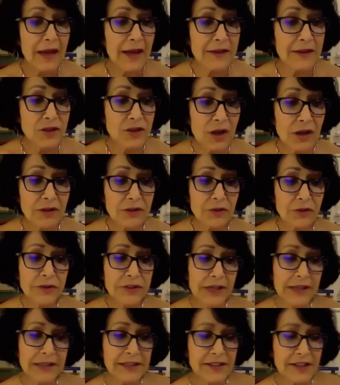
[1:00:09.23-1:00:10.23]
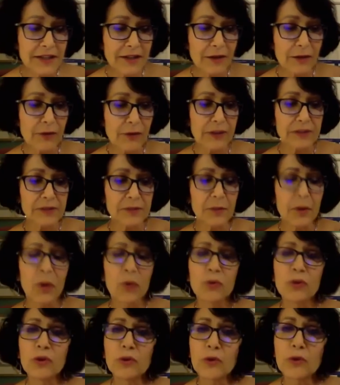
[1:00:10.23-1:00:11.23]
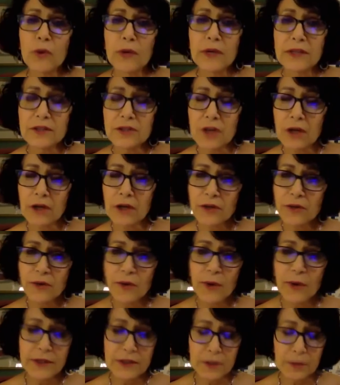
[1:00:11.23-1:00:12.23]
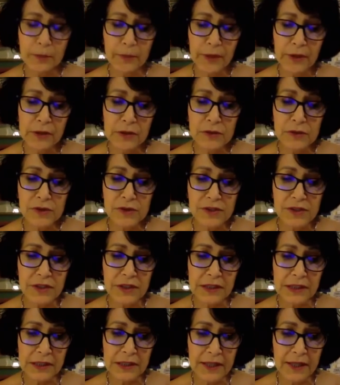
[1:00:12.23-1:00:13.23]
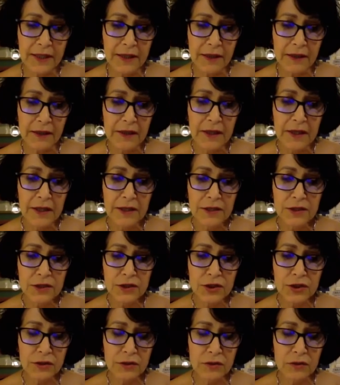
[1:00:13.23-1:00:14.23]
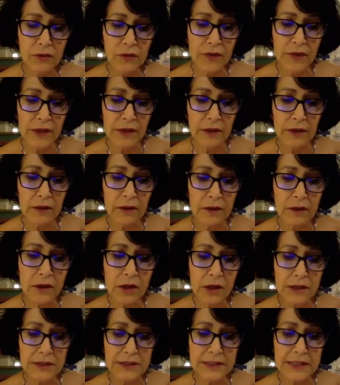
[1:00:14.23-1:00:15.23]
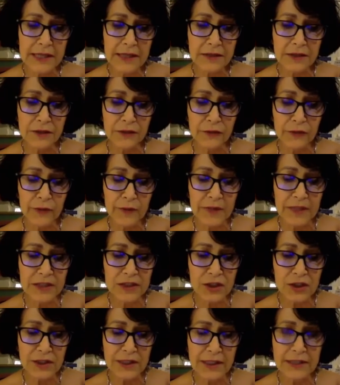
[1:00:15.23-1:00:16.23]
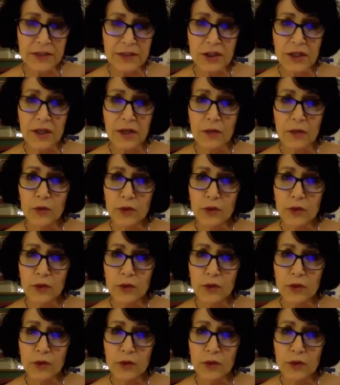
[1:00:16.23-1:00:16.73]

And Dr. Dysinger, are you going to post a link to their contact information, AJ?